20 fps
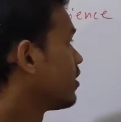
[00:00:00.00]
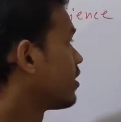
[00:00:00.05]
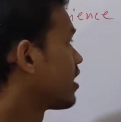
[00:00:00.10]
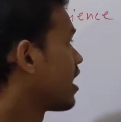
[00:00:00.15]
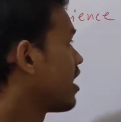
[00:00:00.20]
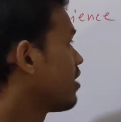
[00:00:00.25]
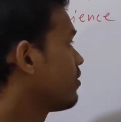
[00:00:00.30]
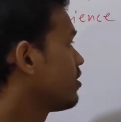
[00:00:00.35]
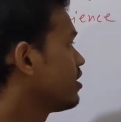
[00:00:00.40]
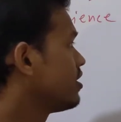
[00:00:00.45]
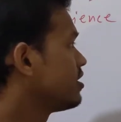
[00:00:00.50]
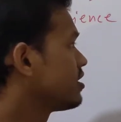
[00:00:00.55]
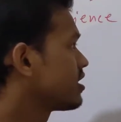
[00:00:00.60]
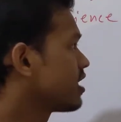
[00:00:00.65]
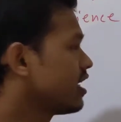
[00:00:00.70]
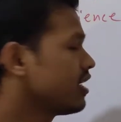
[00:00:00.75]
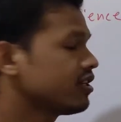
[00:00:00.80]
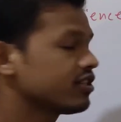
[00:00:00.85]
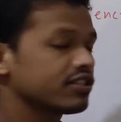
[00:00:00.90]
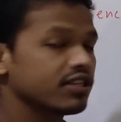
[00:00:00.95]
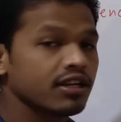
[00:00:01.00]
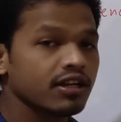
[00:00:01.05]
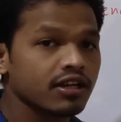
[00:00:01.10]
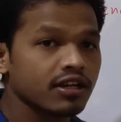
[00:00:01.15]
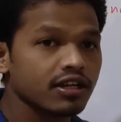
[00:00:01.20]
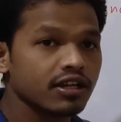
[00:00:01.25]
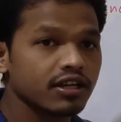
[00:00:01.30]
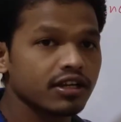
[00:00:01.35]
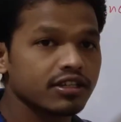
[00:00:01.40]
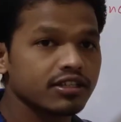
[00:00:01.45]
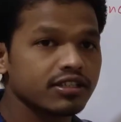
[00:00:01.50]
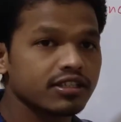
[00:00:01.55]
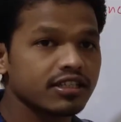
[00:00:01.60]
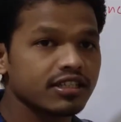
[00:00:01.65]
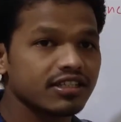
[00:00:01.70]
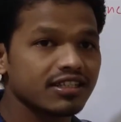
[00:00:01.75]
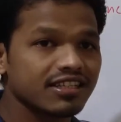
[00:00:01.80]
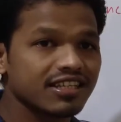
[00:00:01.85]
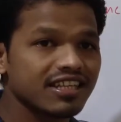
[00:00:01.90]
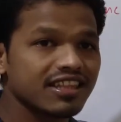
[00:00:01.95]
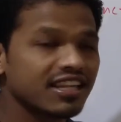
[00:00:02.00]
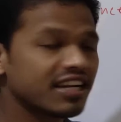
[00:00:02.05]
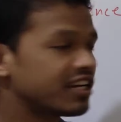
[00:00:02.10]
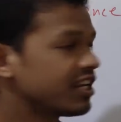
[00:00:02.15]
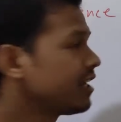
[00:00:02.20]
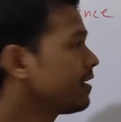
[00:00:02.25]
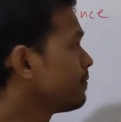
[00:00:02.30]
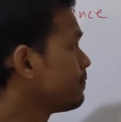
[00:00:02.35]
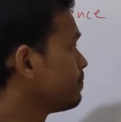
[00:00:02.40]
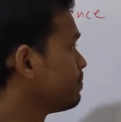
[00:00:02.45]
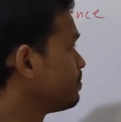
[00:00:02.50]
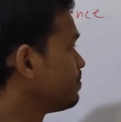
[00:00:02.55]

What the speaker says: Rayon is a synthetic